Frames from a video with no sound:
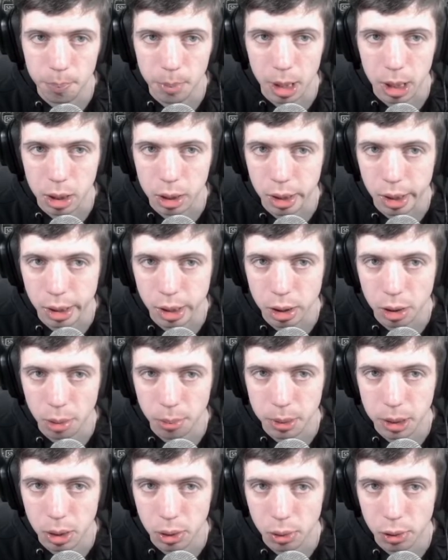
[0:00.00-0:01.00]
by clicking
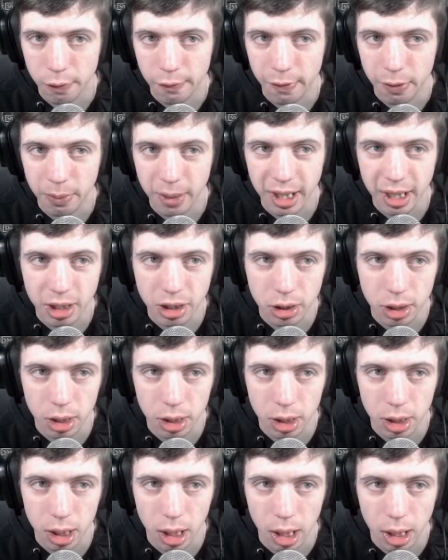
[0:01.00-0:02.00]
up here on the full X,
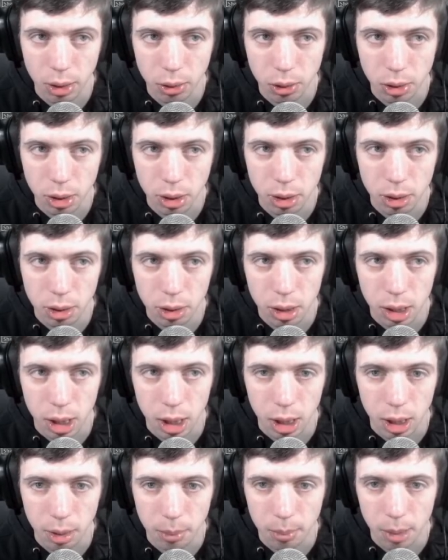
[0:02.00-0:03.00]
the icon.
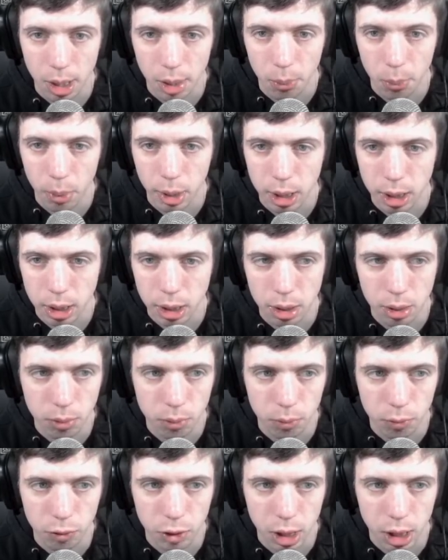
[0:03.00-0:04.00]
Hit white,
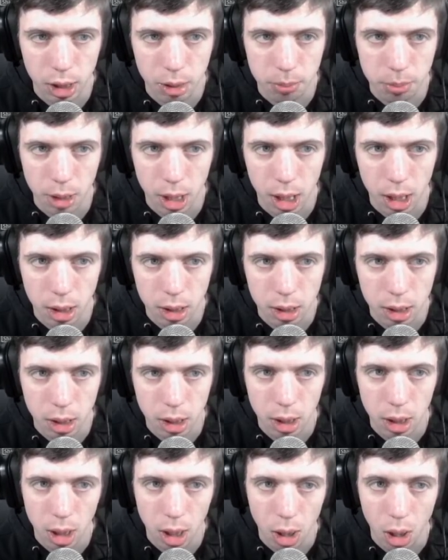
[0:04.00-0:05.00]
red, black,
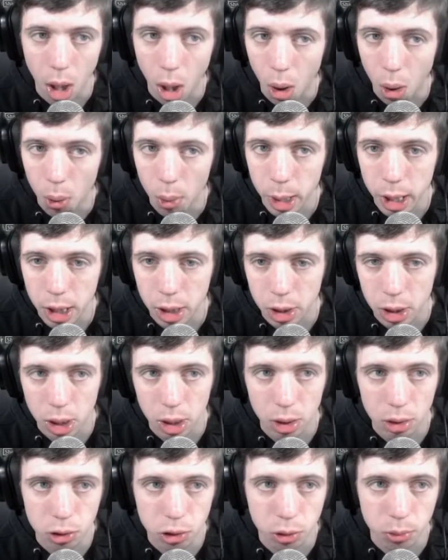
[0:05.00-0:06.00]
or any
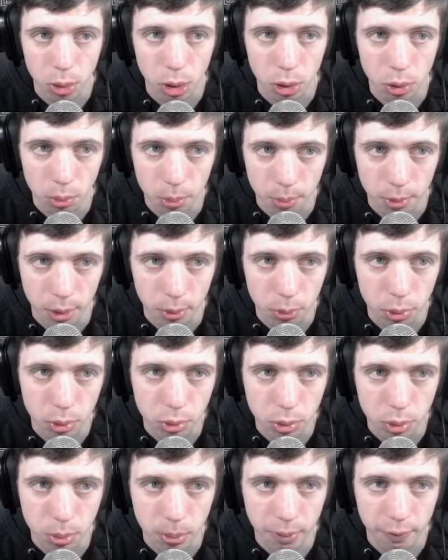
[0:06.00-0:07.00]
colours you want, but
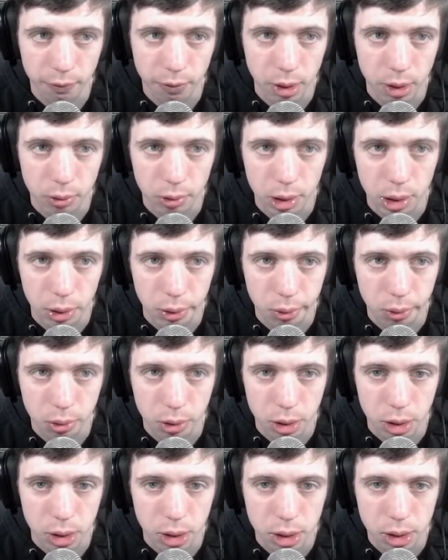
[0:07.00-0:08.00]
we'll go with red right now
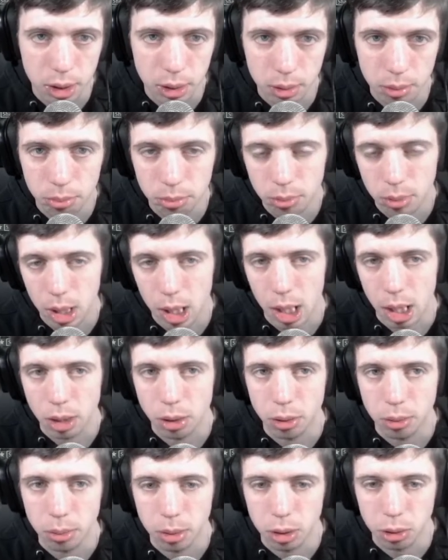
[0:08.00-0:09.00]
because I
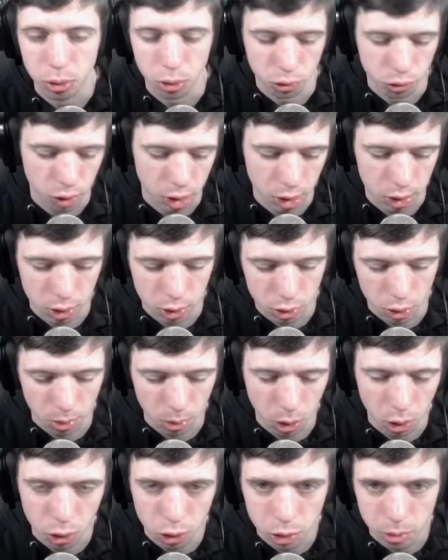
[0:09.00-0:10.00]
normally use red. So
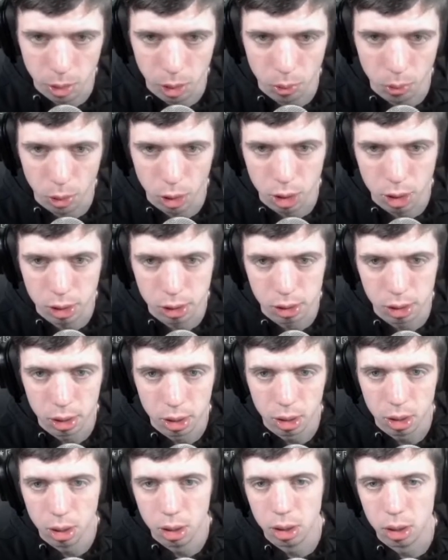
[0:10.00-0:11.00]
I'm going to zoom out once
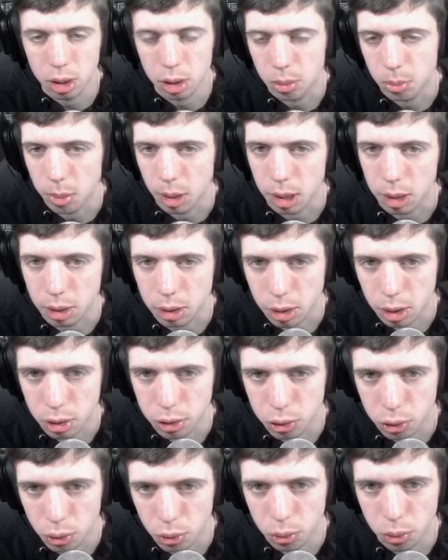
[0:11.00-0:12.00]
by
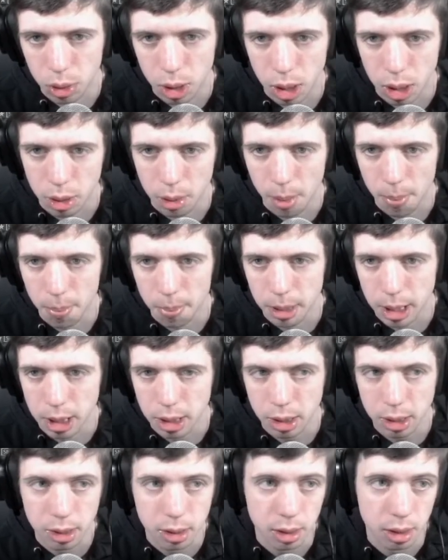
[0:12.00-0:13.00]
Control and
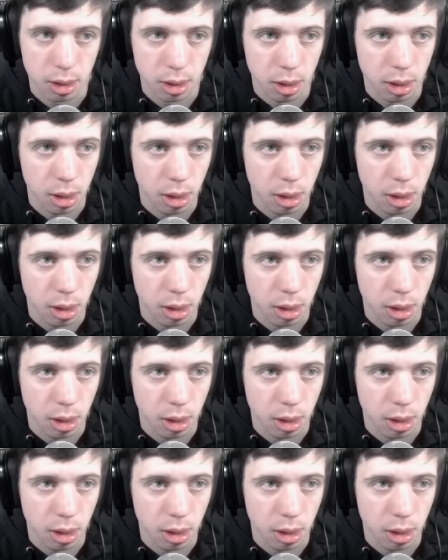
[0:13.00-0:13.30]
minus,